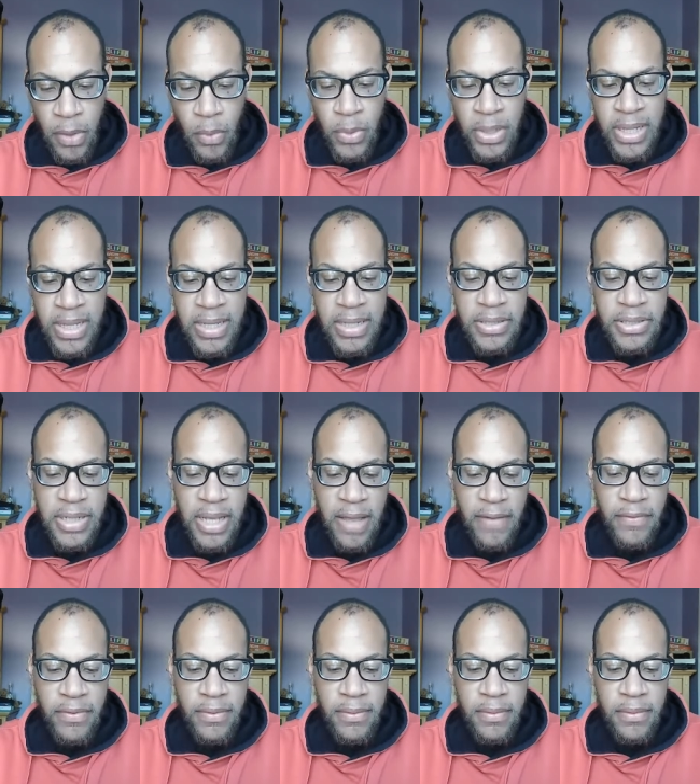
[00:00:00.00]
we each
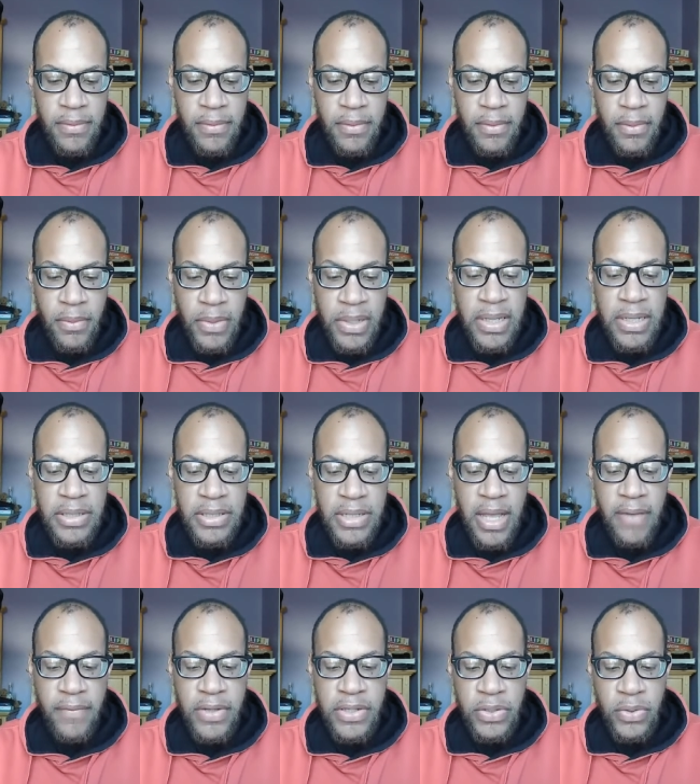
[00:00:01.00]
have we each
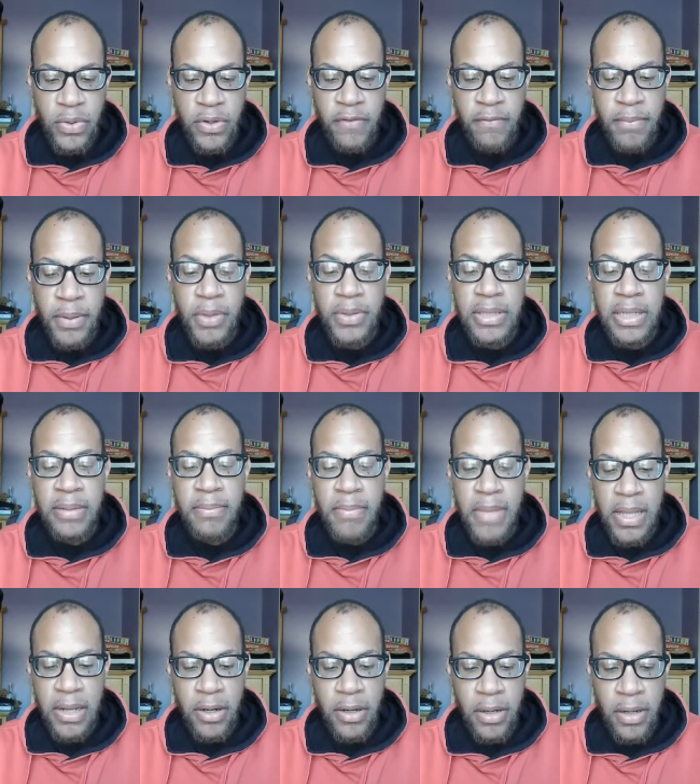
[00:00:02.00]
have a sort of built-in
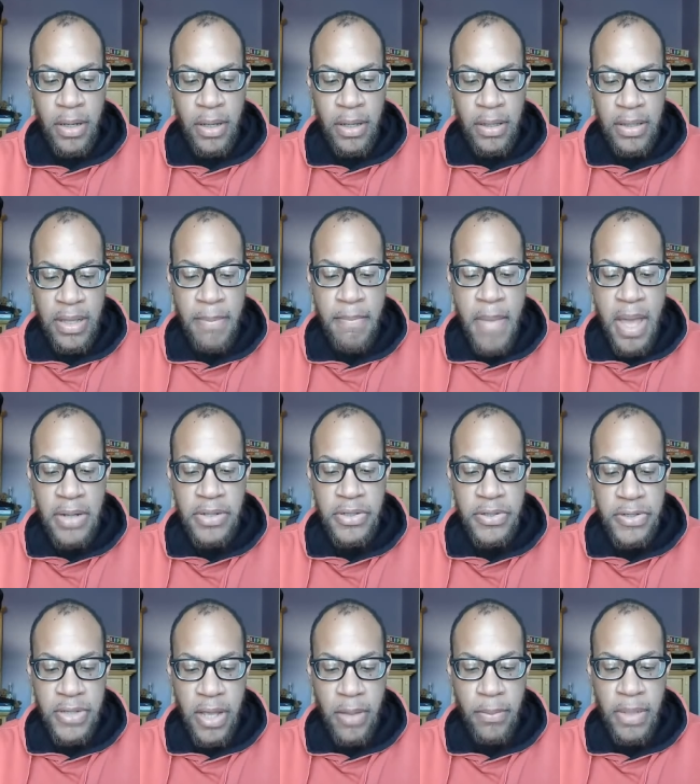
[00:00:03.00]
meter that
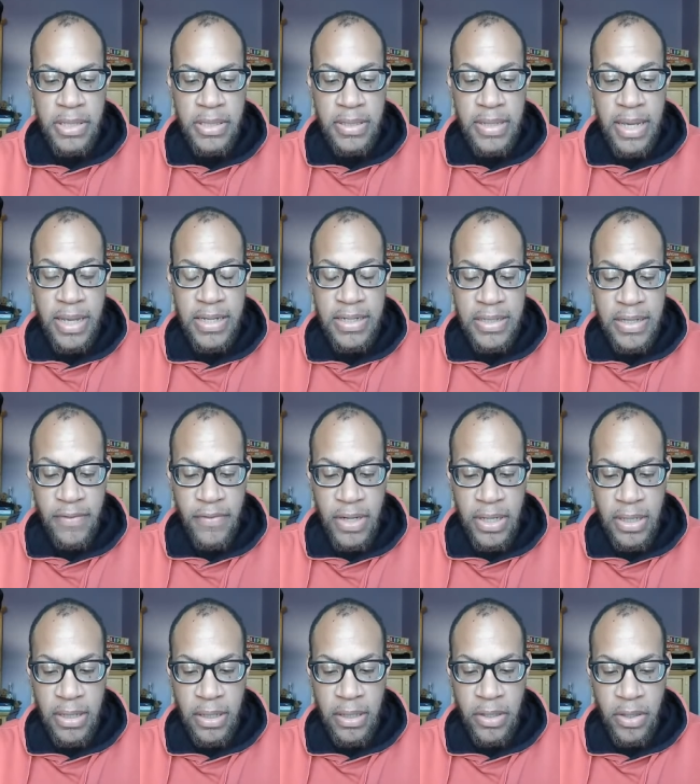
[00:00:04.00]
measures how much
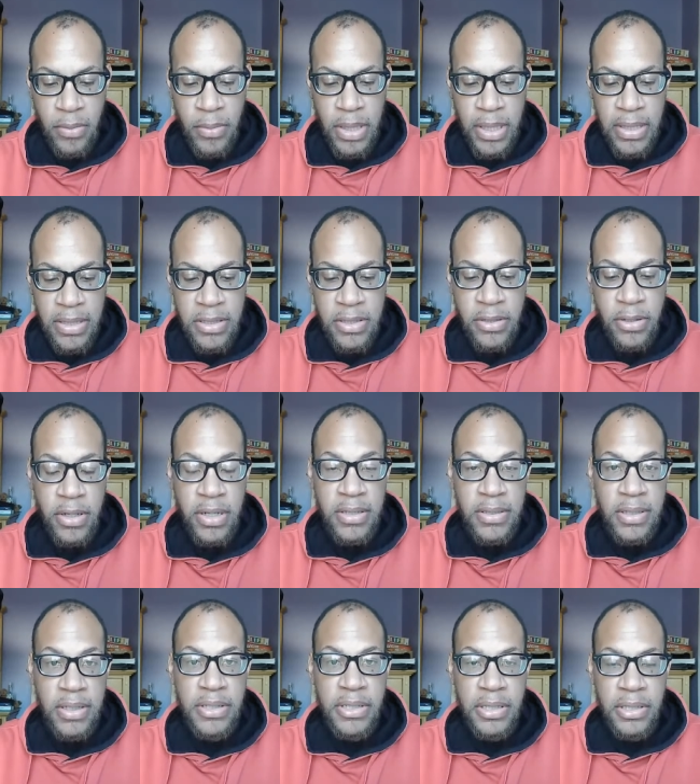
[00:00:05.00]
negativity accumulates during
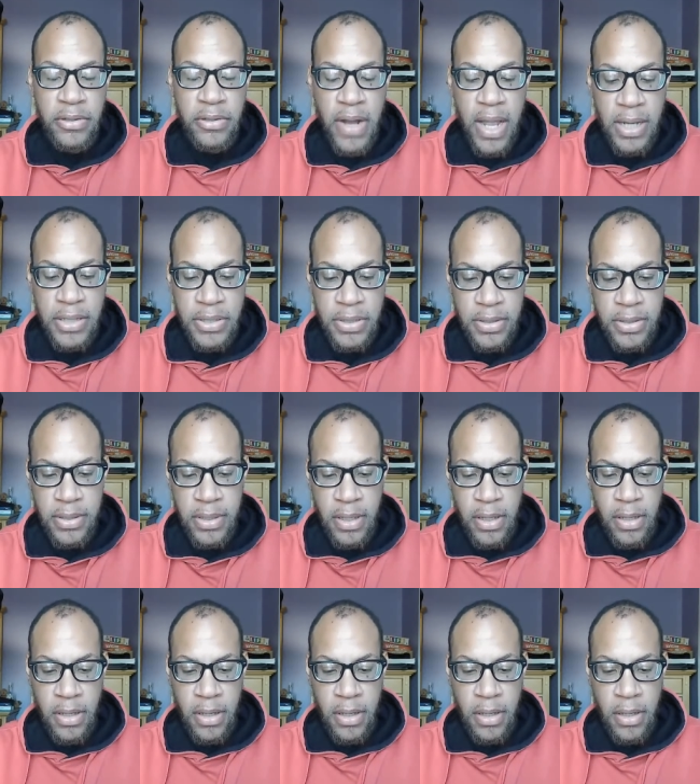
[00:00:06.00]
such interactions.
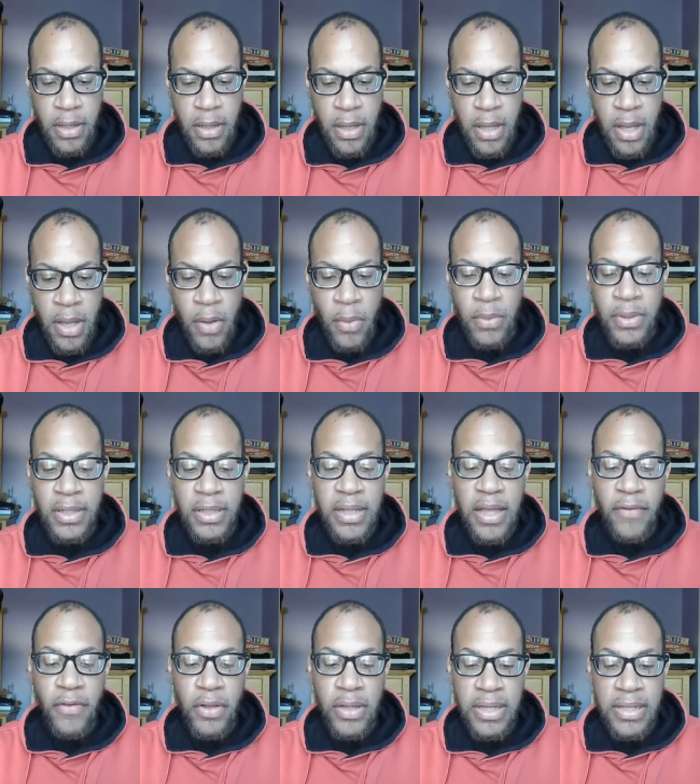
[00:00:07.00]
When the
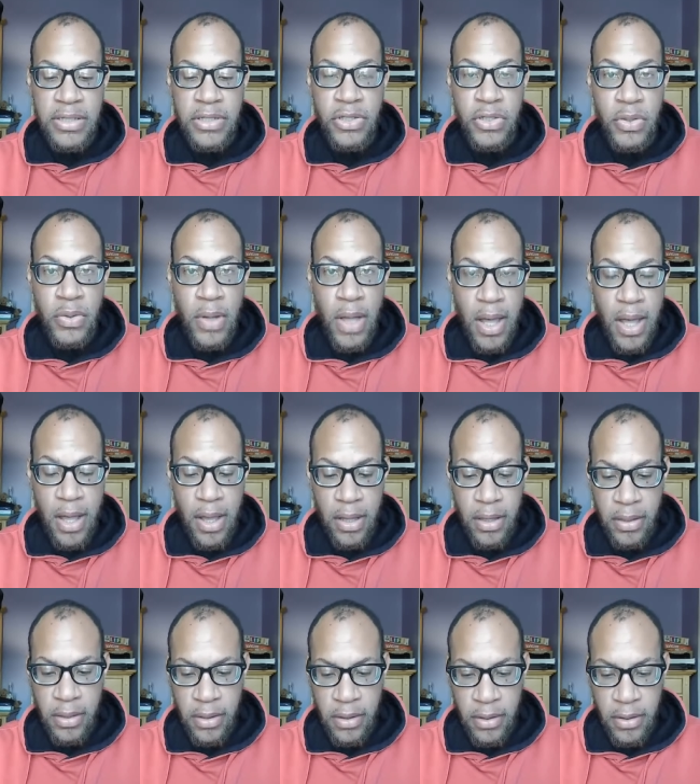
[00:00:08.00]
level gets too
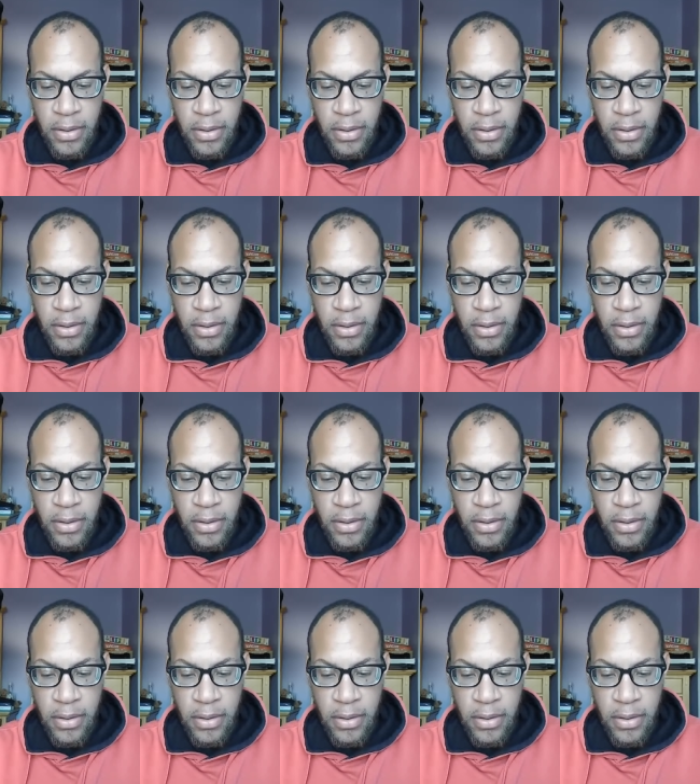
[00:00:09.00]
high